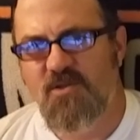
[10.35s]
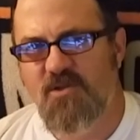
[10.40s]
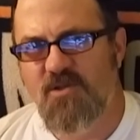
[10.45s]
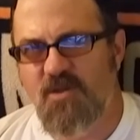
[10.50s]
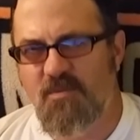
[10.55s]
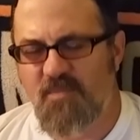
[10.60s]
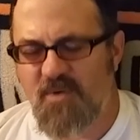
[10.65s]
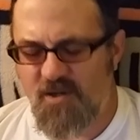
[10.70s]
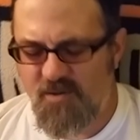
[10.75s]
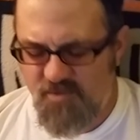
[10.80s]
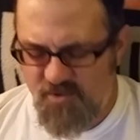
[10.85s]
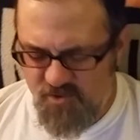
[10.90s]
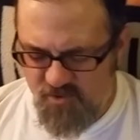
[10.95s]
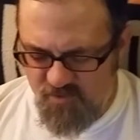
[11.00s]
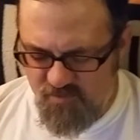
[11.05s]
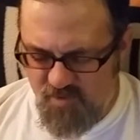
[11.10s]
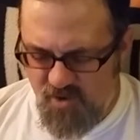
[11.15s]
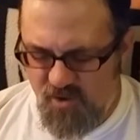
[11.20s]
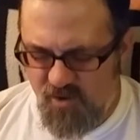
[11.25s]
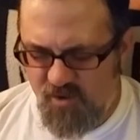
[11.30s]
that maybe your
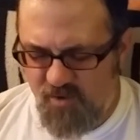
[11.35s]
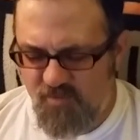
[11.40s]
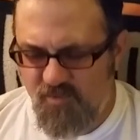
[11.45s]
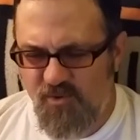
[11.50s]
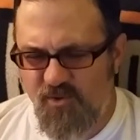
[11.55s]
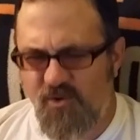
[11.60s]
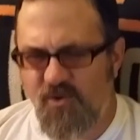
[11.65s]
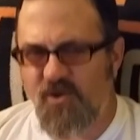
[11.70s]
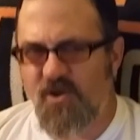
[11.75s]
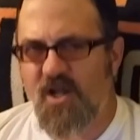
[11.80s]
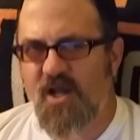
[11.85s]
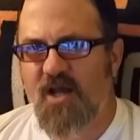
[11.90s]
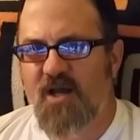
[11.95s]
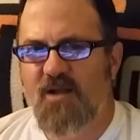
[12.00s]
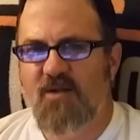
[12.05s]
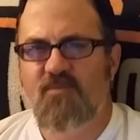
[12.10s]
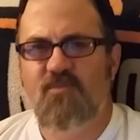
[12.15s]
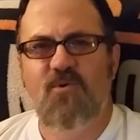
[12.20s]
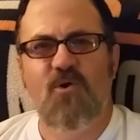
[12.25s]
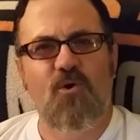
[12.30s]
mom or your
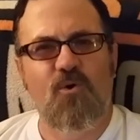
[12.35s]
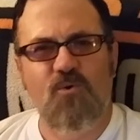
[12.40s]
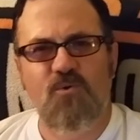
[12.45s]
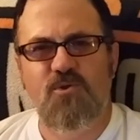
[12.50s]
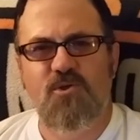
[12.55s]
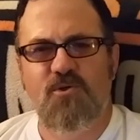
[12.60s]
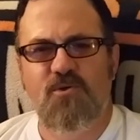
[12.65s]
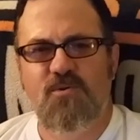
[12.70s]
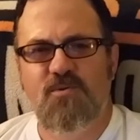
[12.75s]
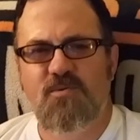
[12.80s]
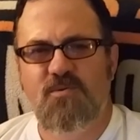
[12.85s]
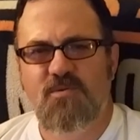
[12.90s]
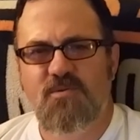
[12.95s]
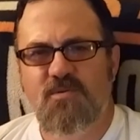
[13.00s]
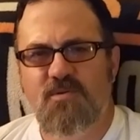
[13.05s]
dad told you?